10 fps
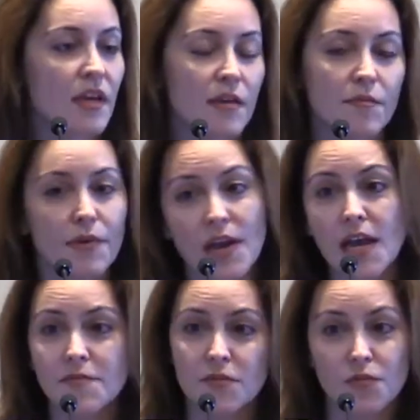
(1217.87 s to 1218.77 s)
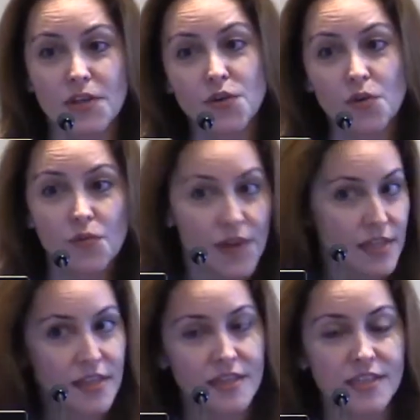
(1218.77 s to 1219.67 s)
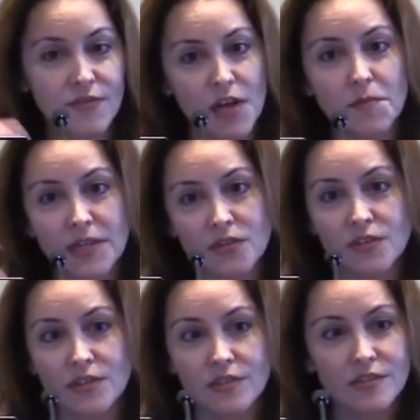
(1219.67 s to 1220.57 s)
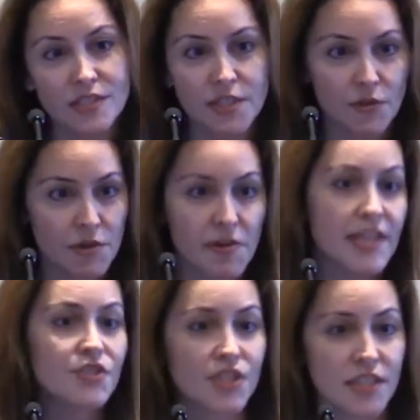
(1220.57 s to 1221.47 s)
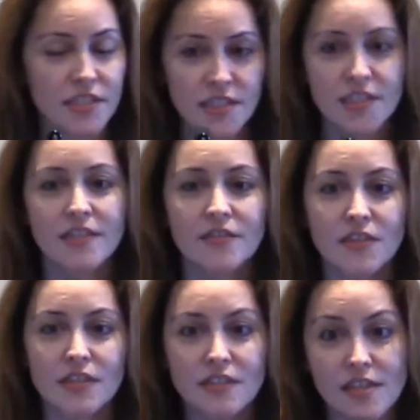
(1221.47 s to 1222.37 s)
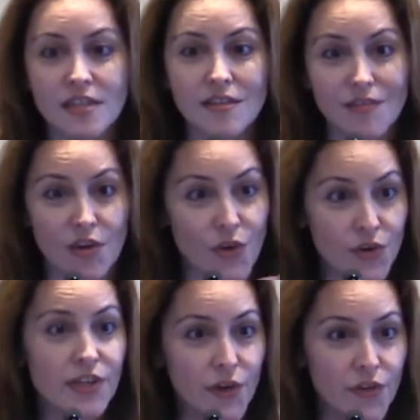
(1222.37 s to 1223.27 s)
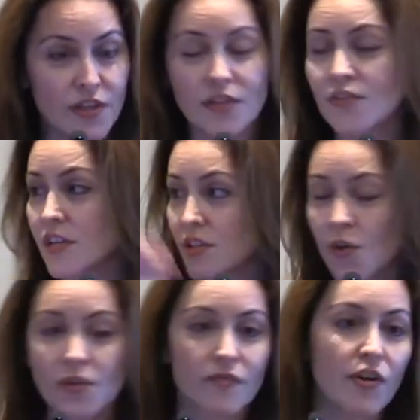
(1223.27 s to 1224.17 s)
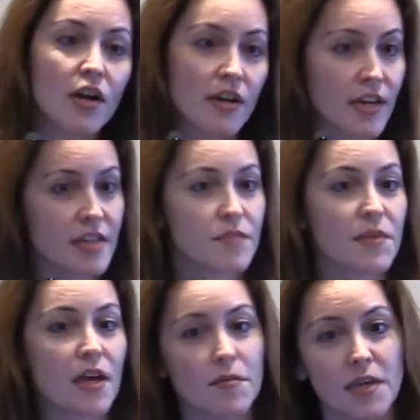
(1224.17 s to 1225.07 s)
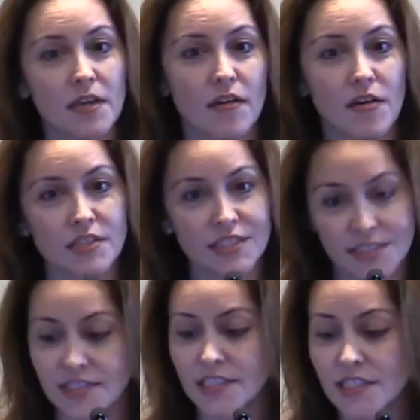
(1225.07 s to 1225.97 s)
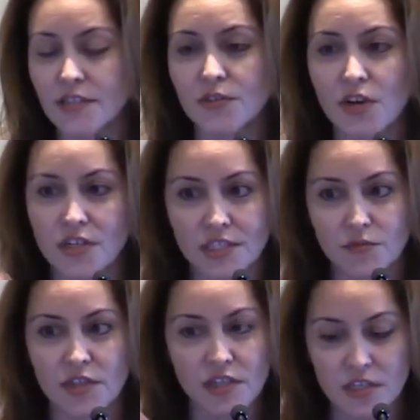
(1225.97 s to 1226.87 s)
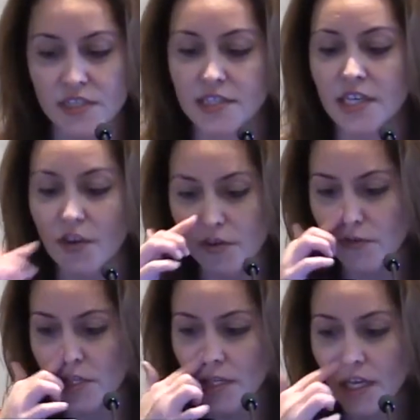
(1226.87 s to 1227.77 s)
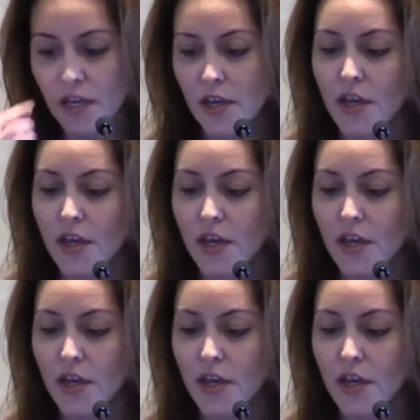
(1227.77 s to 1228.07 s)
And perhaps when you arrest the developmental deterioration, then it doesn't go as far as becoming autistic or with an autistic characteristic.